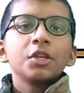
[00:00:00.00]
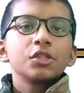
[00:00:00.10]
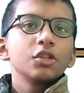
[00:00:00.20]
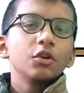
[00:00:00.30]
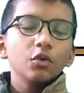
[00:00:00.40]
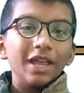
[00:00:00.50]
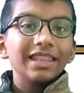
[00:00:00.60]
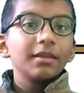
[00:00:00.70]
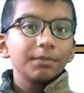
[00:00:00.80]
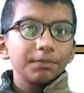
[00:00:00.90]
So
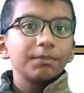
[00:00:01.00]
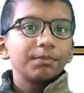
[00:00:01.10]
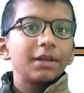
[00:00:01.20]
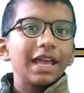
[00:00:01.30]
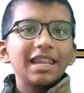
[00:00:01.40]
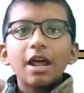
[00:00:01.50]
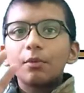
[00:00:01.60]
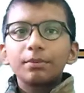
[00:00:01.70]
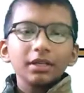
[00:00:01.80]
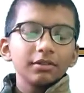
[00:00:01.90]
in
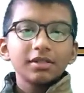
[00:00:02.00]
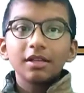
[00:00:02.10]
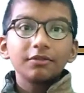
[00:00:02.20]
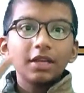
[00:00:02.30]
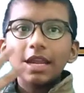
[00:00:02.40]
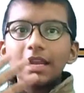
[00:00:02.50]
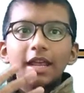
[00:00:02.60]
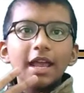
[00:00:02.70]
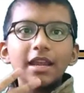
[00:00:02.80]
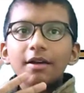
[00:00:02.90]
our previous
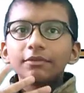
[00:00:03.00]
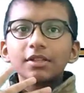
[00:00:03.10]
end of